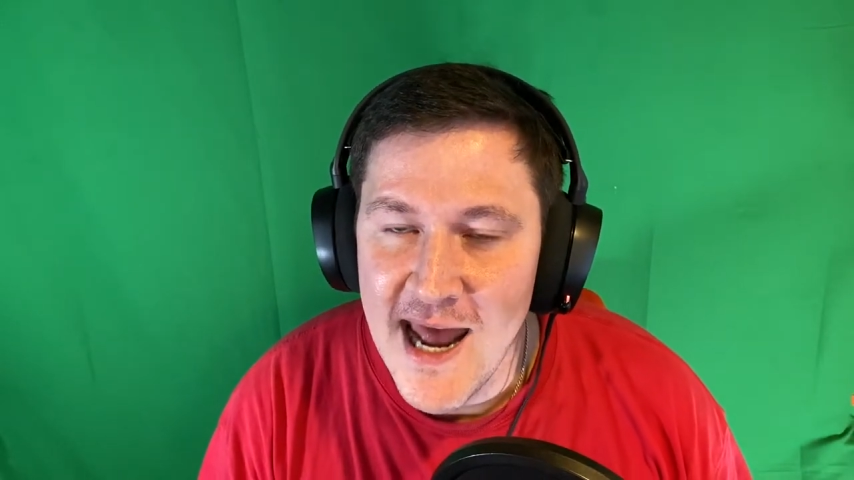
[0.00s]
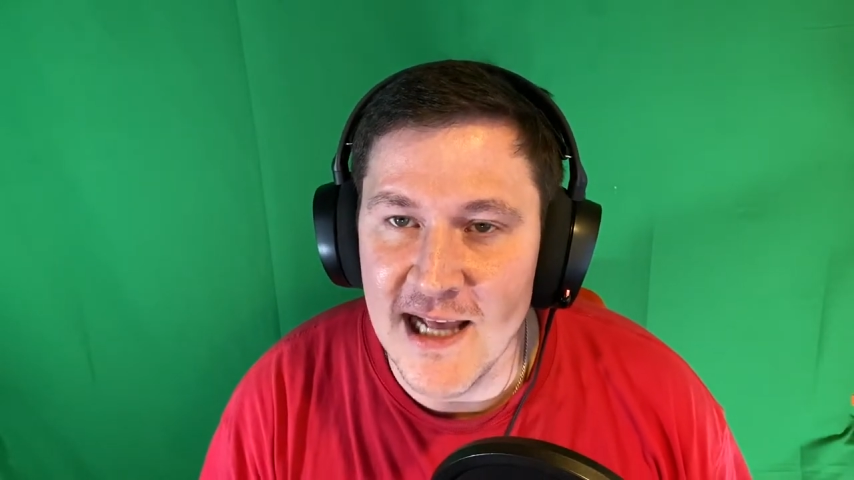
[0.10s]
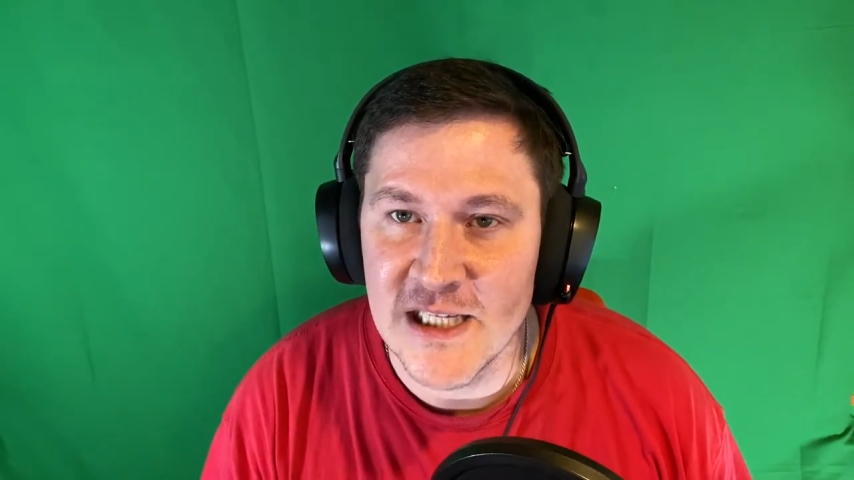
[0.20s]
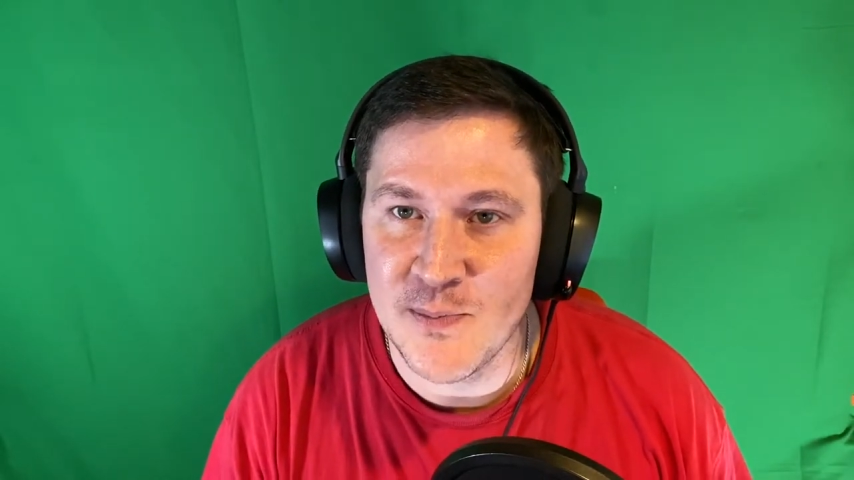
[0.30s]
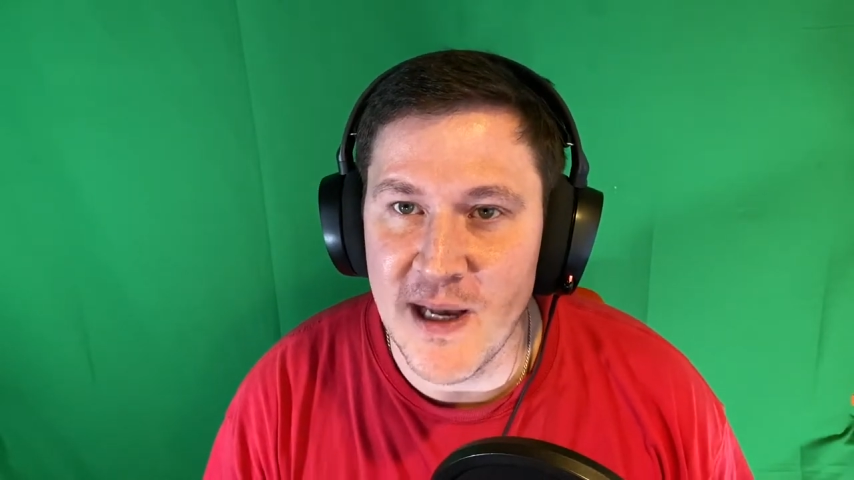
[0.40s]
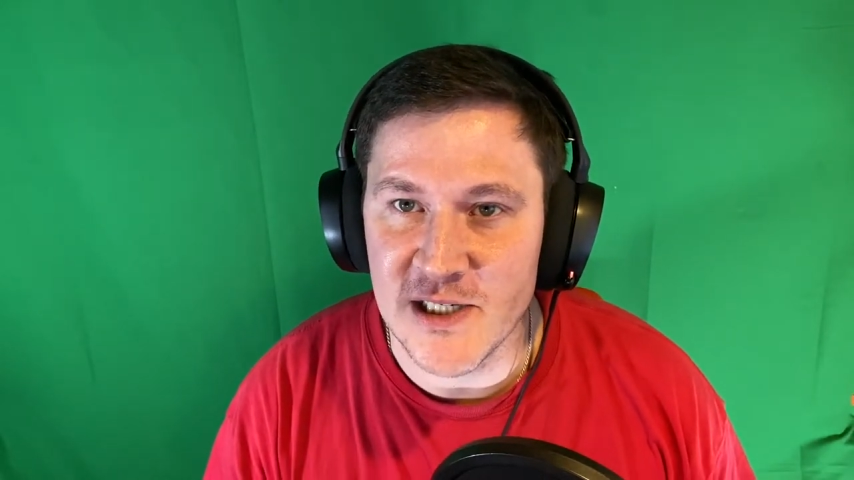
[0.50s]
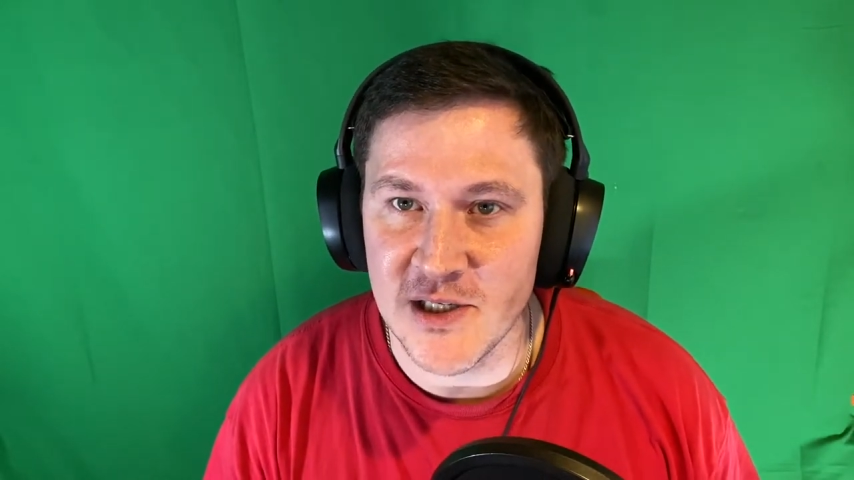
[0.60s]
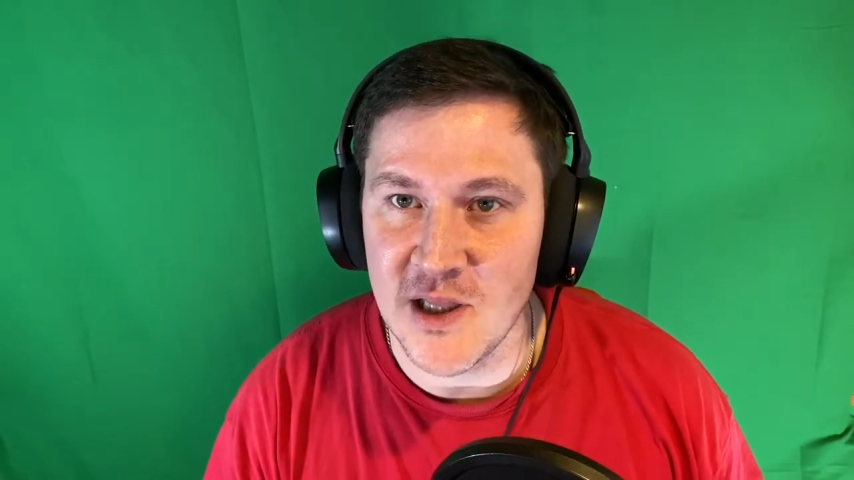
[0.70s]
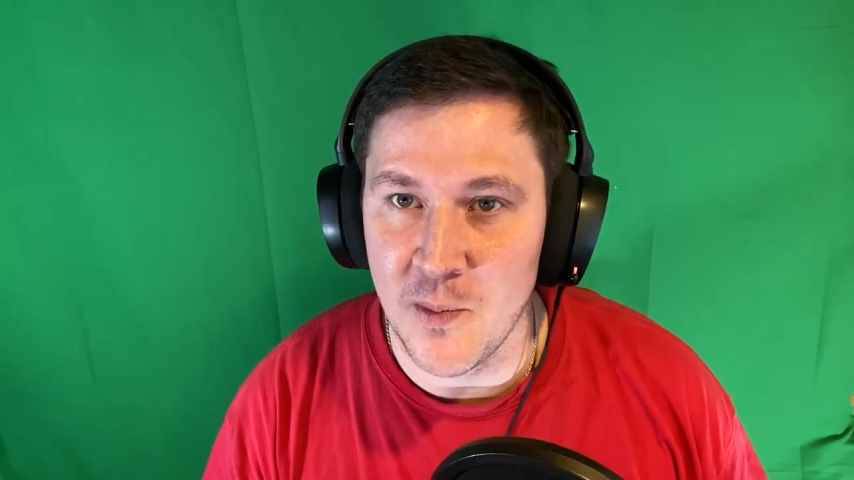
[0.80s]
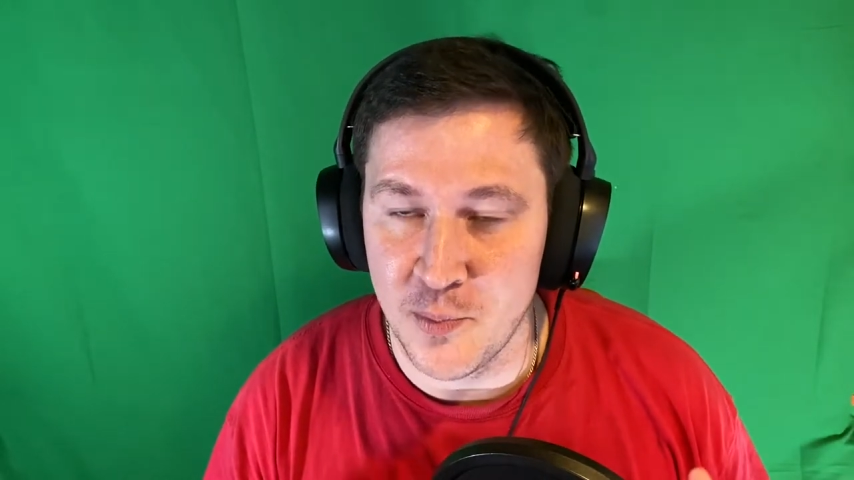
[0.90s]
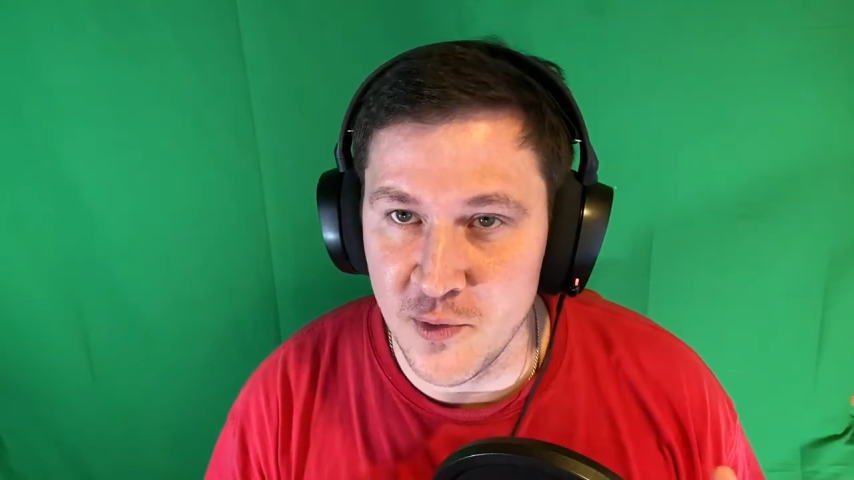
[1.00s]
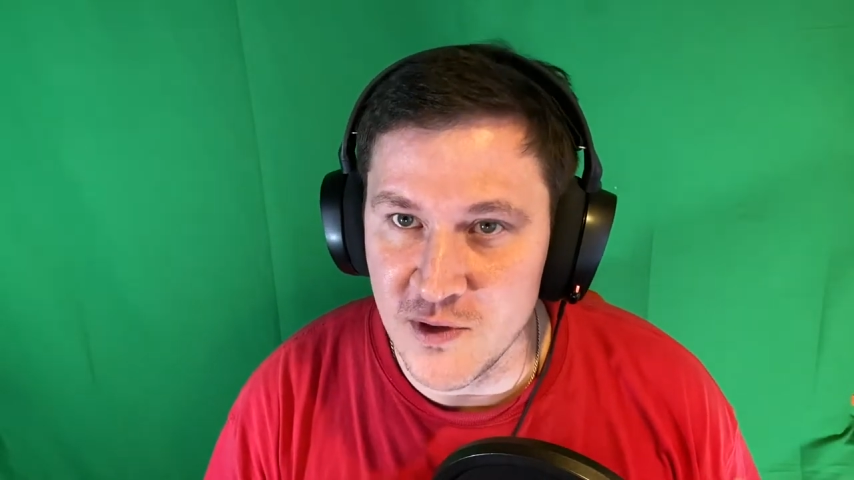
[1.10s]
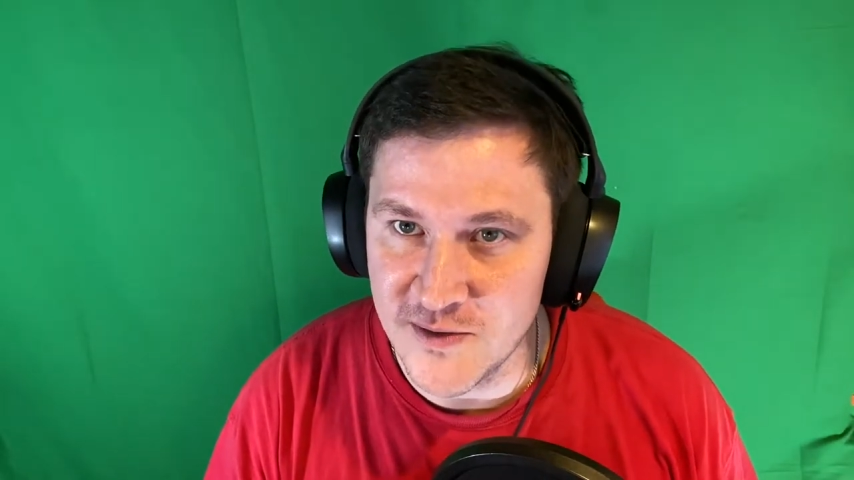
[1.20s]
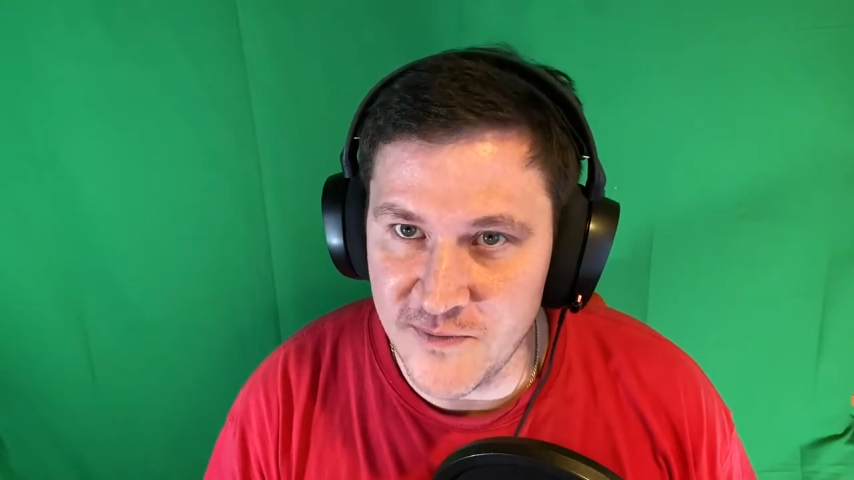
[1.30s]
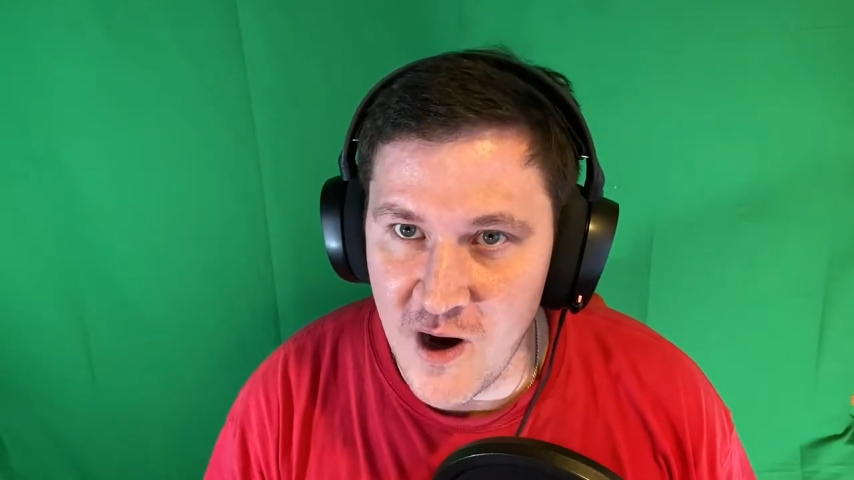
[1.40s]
and especially the Bruce